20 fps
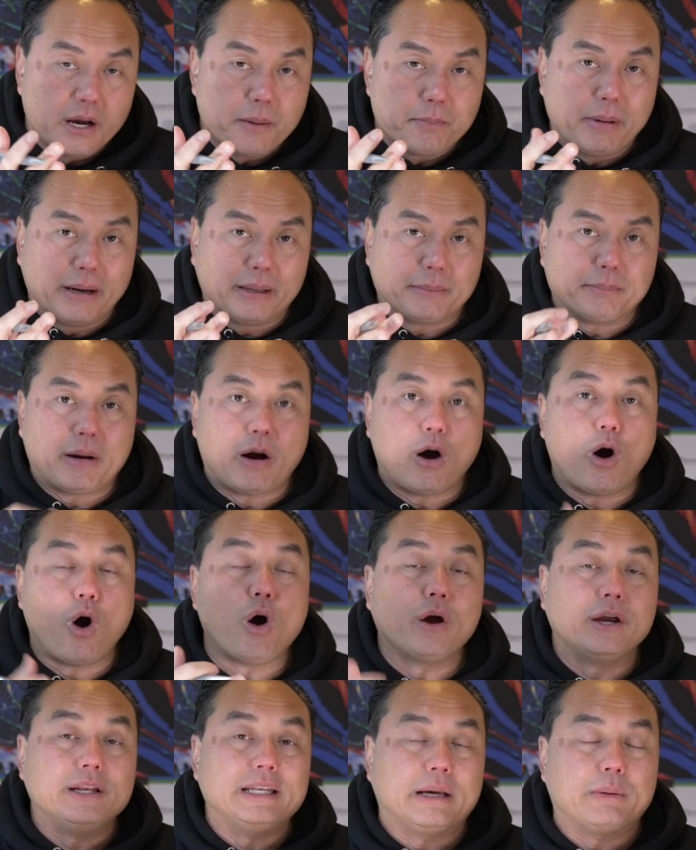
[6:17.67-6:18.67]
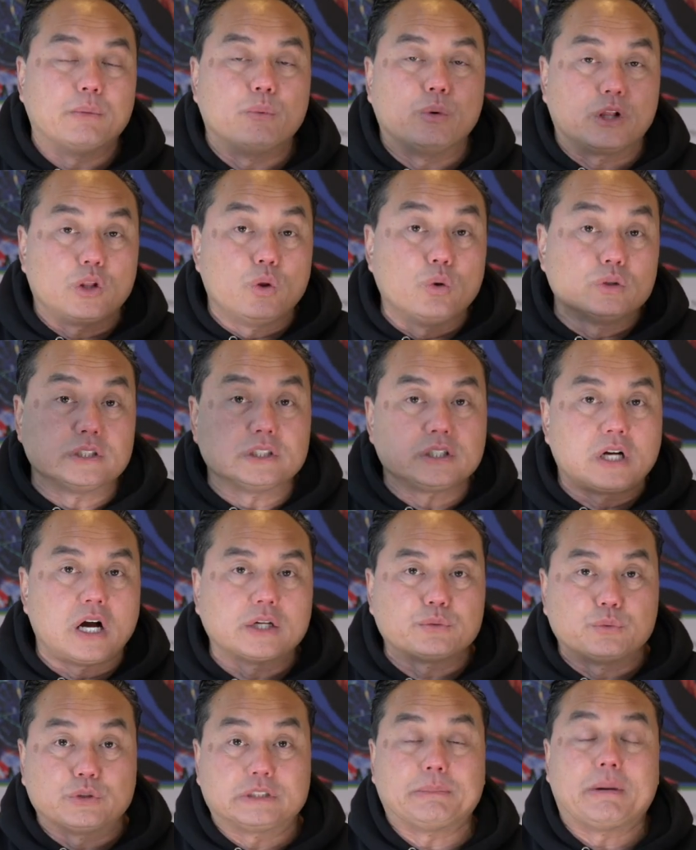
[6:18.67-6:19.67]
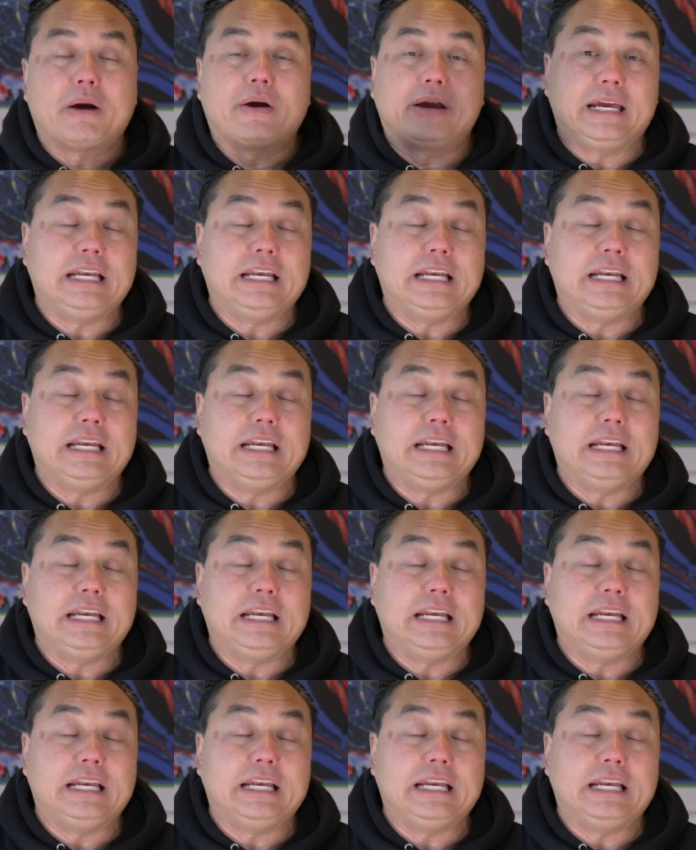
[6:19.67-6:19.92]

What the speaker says: but my all-in number with closing costs was about